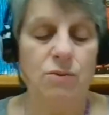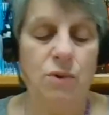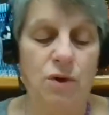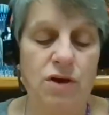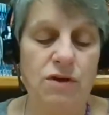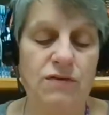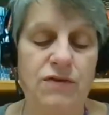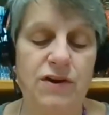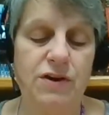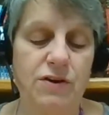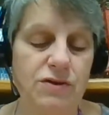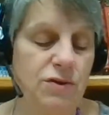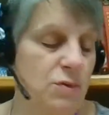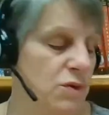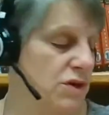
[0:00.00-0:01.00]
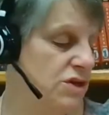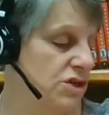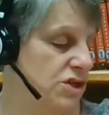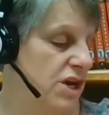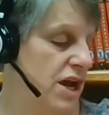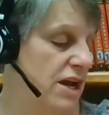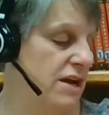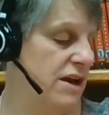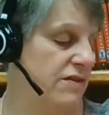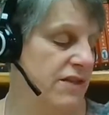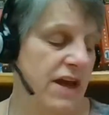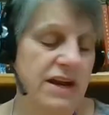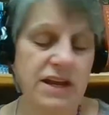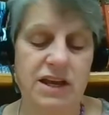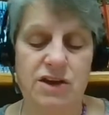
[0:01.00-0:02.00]
Royal fingered the wooden chain
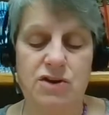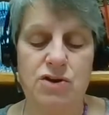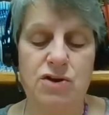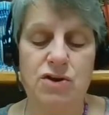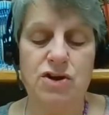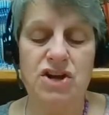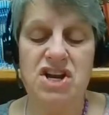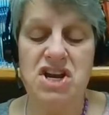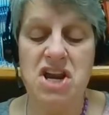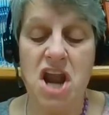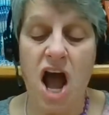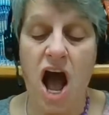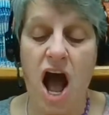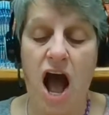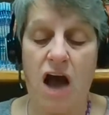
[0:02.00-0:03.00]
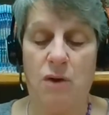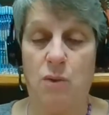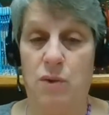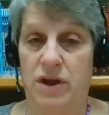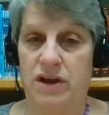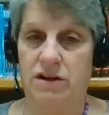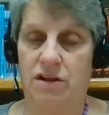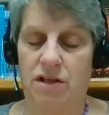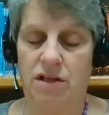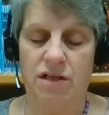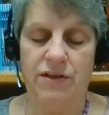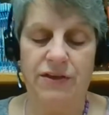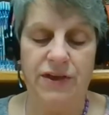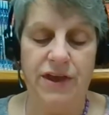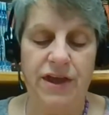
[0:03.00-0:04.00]
that he could not whittle,
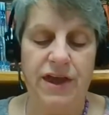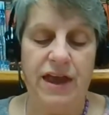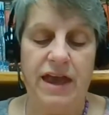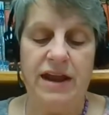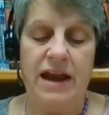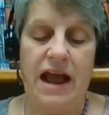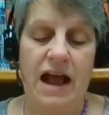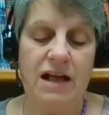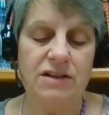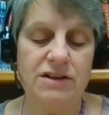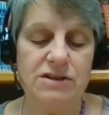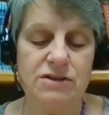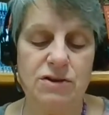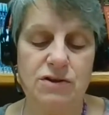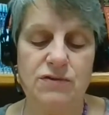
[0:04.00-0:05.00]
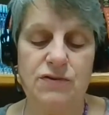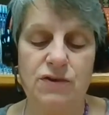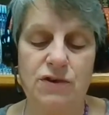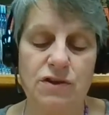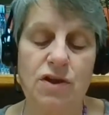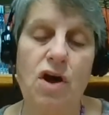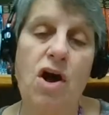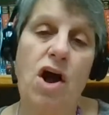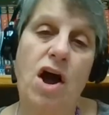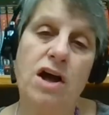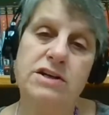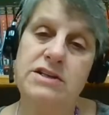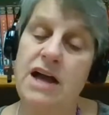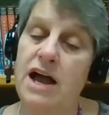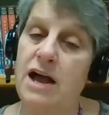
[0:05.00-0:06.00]
and Alice looked for a
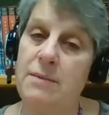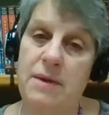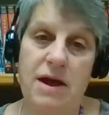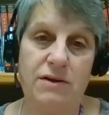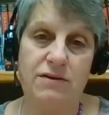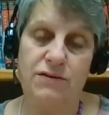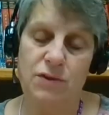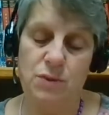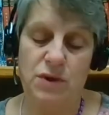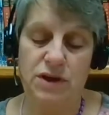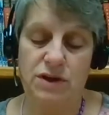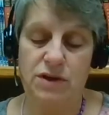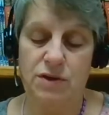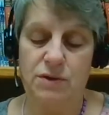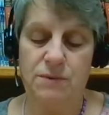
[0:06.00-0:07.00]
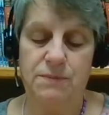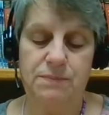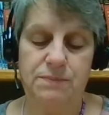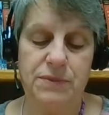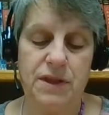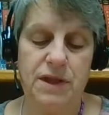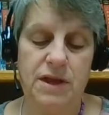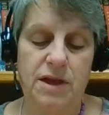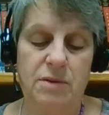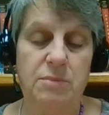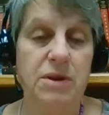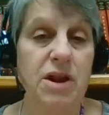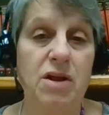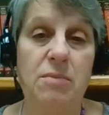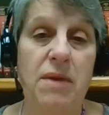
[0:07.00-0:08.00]
long time out of the window.
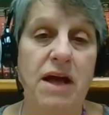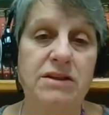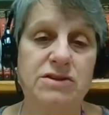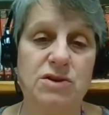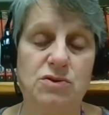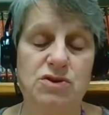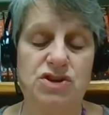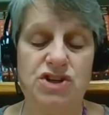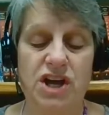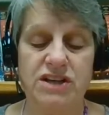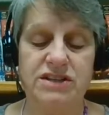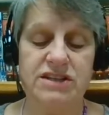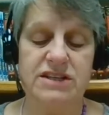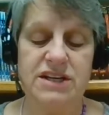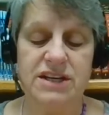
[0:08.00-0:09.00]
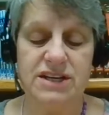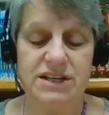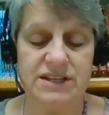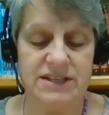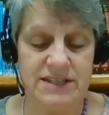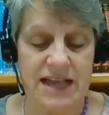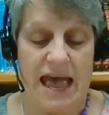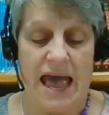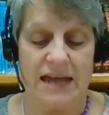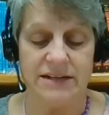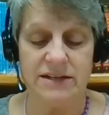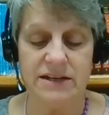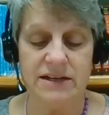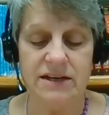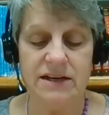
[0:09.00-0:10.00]
But Almanzo just
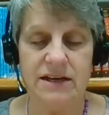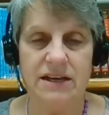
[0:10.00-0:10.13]
sat.